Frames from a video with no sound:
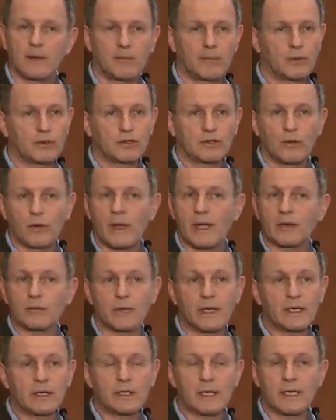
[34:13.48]
Push away and
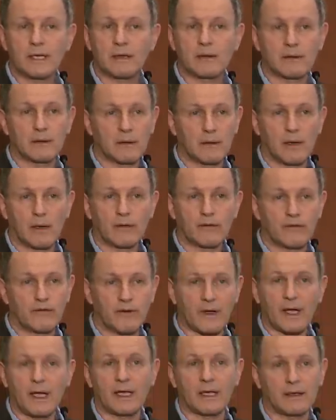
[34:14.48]
regulate are
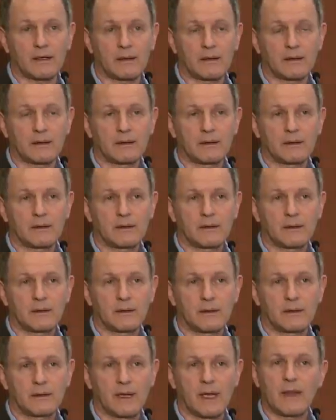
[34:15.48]
fine,
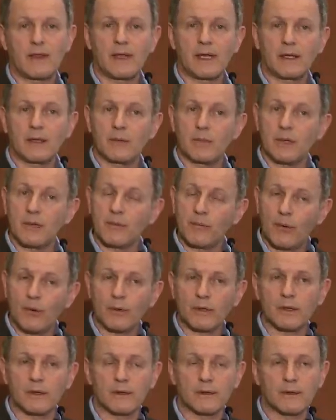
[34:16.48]
and they can be
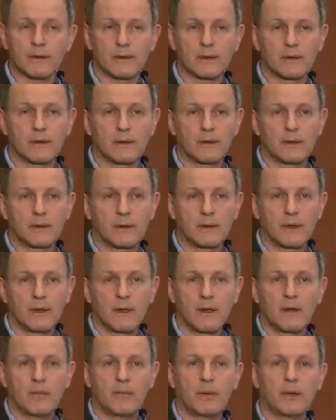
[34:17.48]
important.
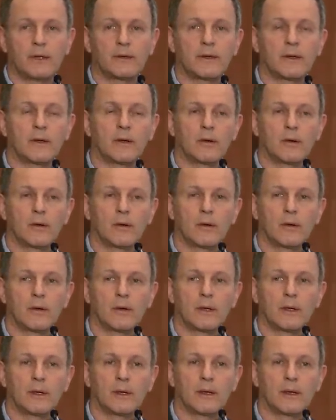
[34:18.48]
But
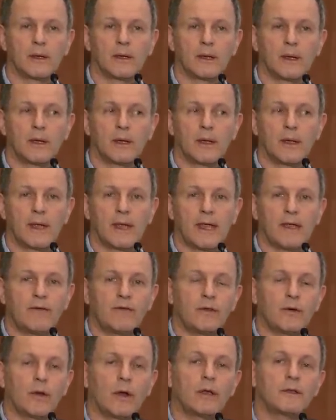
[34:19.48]

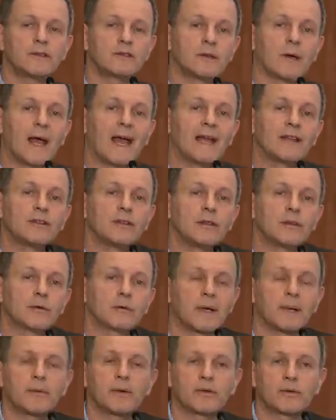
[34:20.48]
if you also add to your
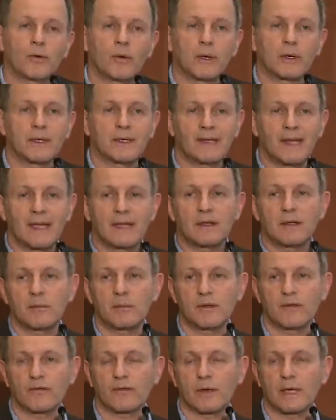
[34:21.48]
repertoire attend and
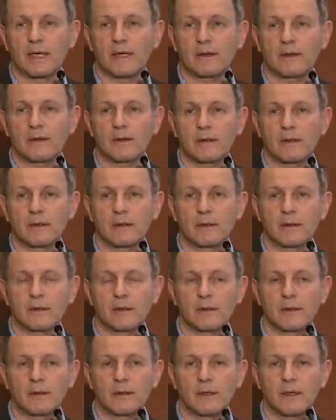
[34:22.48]
befriend,
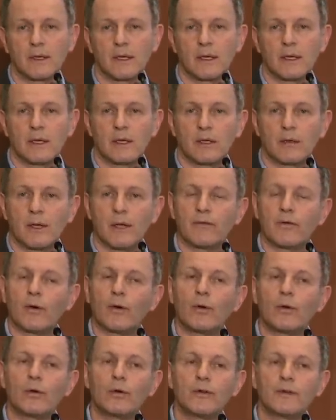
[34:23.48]
you have a
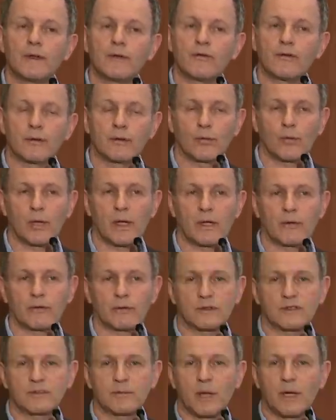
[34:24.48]
whole different way of
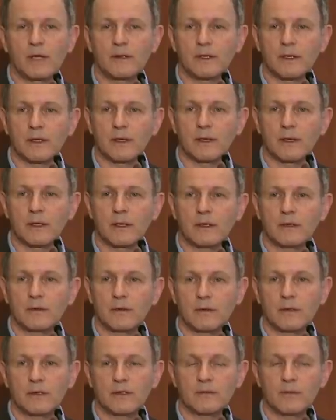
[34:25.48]
responding
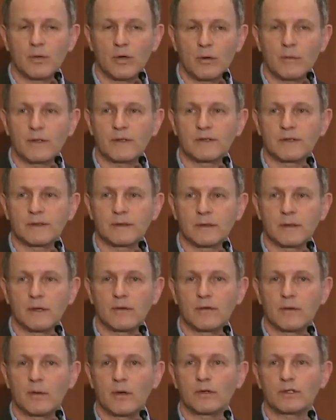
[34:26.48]
to these moments
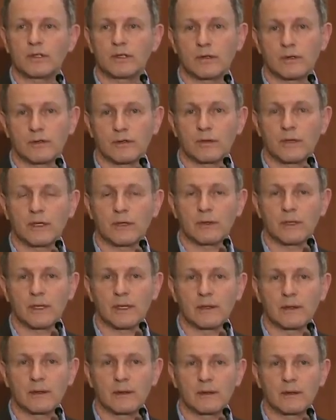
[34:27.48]
of emotional triggering.